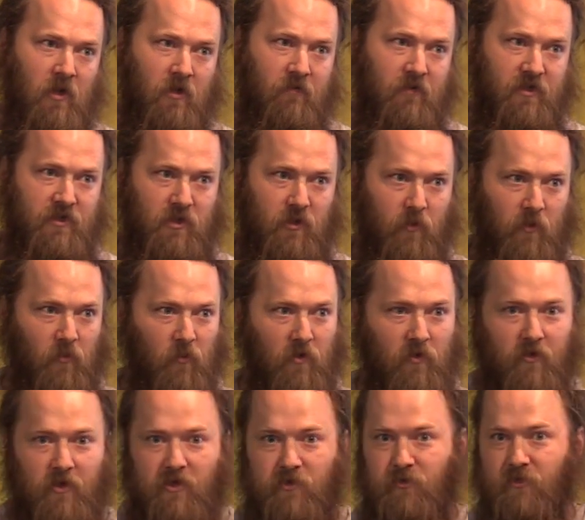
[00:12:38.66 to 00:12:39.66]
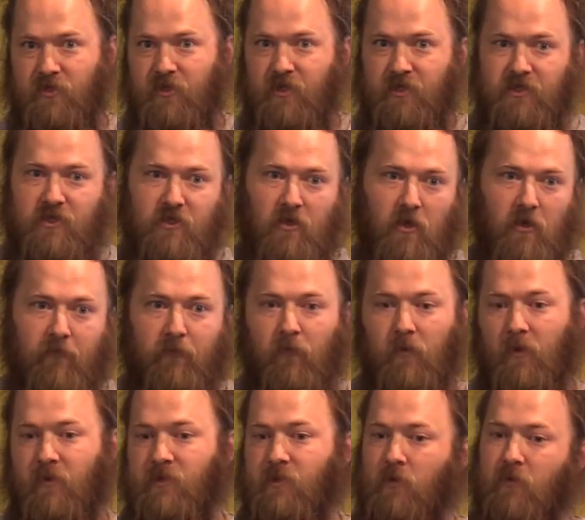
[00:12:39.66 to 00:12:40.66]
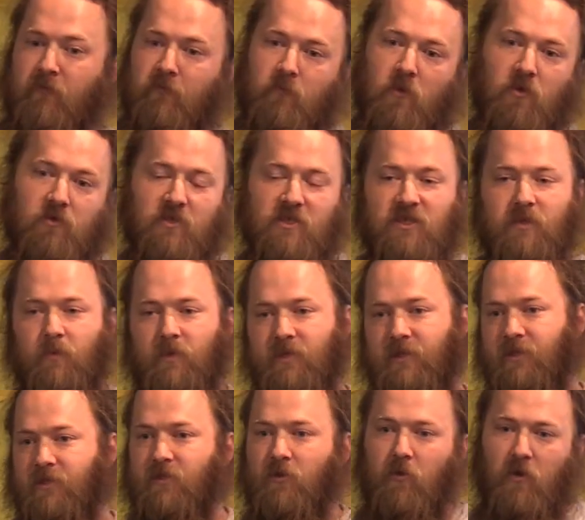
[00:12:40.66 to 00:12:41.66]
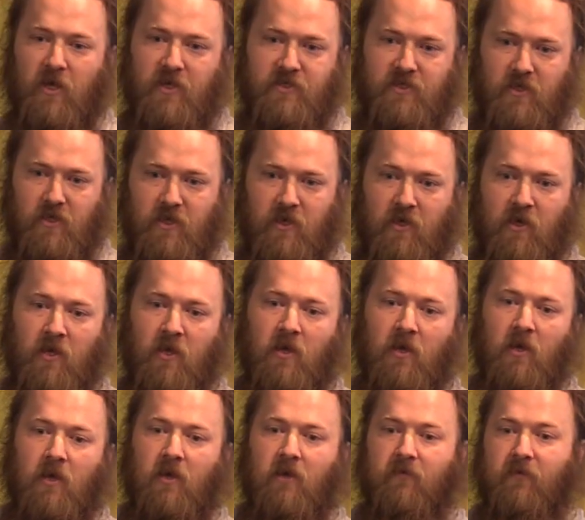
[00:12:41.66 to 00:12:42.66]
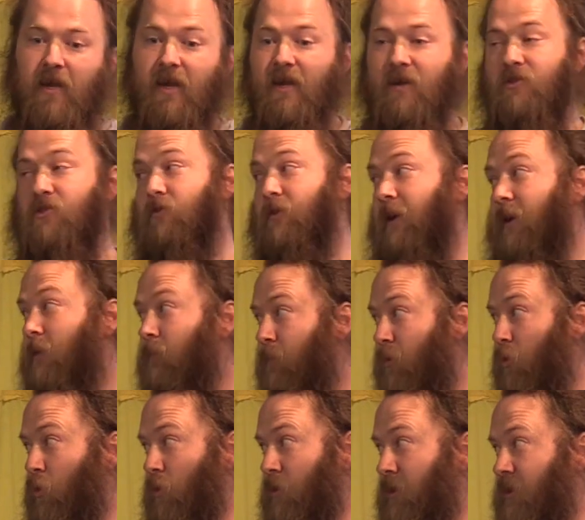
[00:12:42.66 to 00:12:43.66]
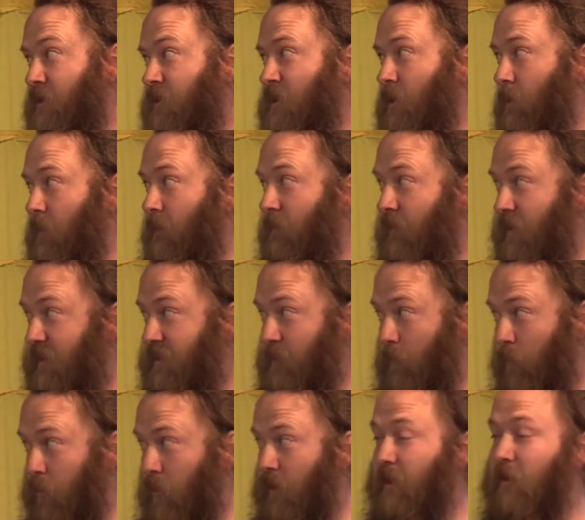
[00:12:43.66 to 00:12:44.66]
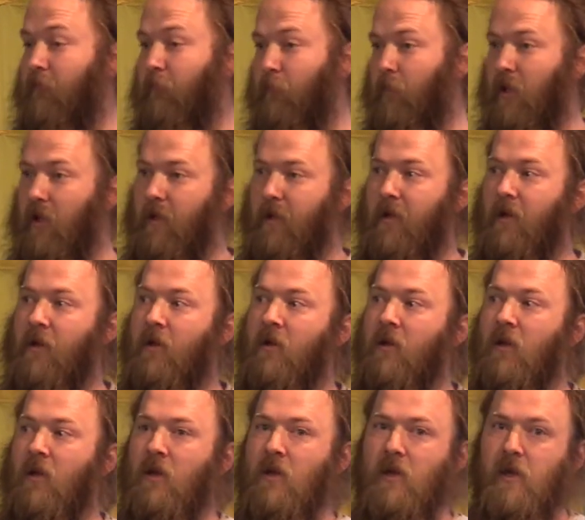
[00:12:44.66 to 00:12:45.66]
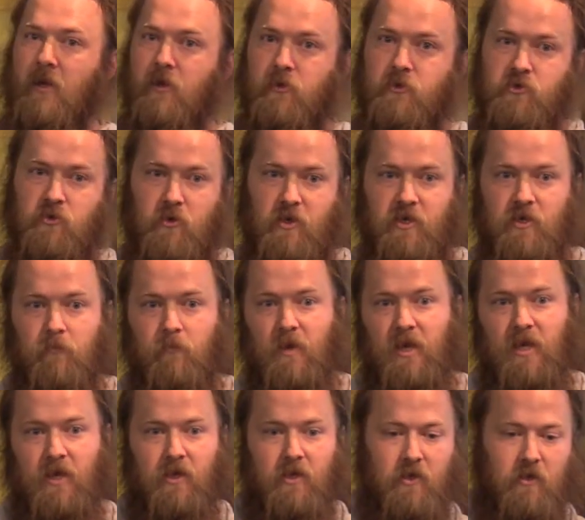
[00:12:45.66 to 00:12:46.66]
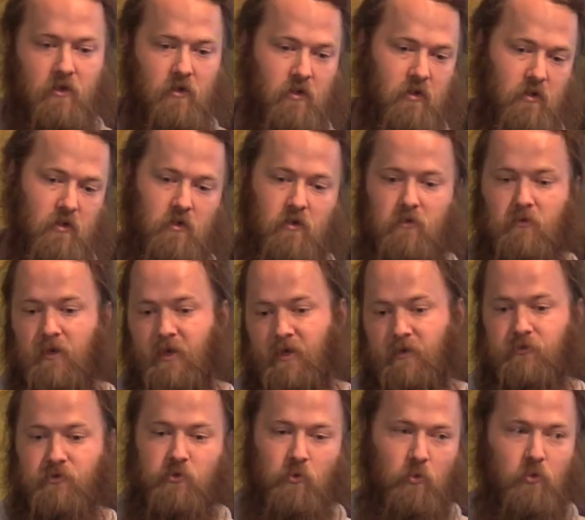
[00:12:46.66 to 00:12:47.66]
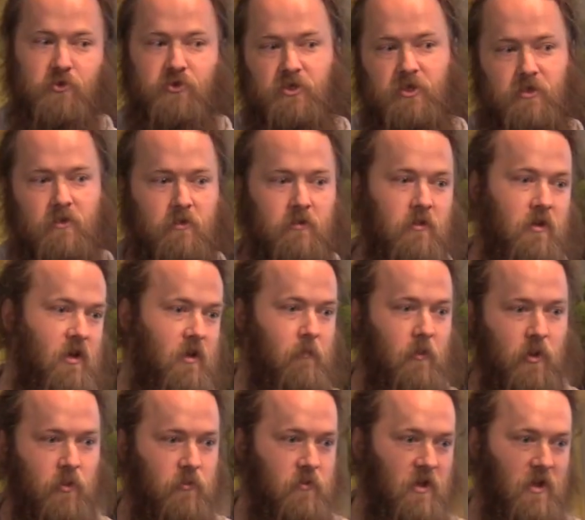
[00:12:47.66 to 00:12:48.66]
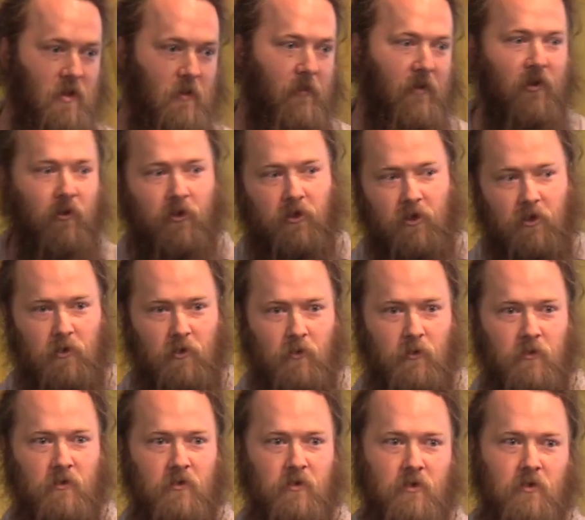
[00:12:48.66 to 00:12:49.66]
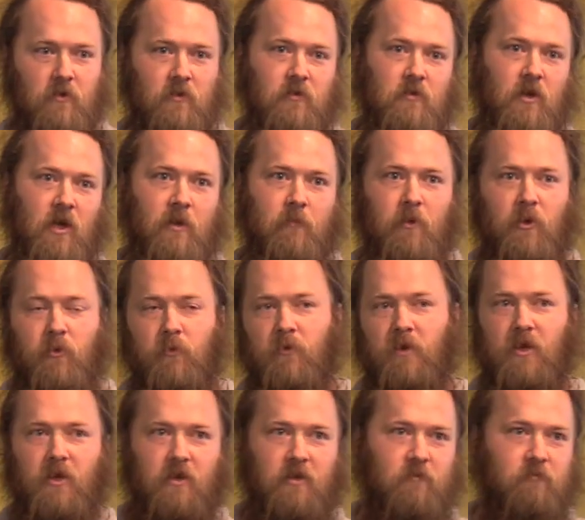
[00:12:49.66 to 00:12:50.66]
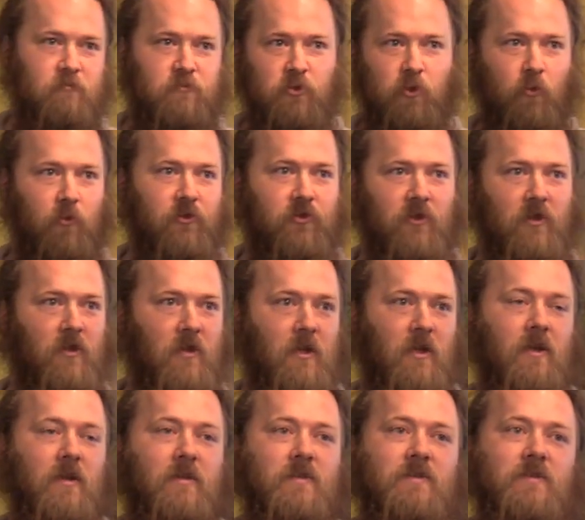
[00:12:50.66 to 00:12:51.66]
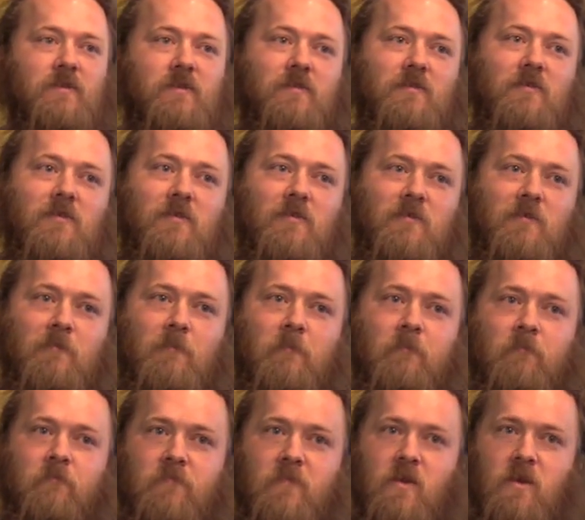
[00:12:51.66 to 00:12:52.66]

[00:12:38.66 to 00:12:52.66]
that's doing really interesting stuff with sort of multi-species grazing. They actually imported some of this breed of pig and are trying to make uh, like Georgian jamón de ibérico, jamón de Georgia, I guess. Um,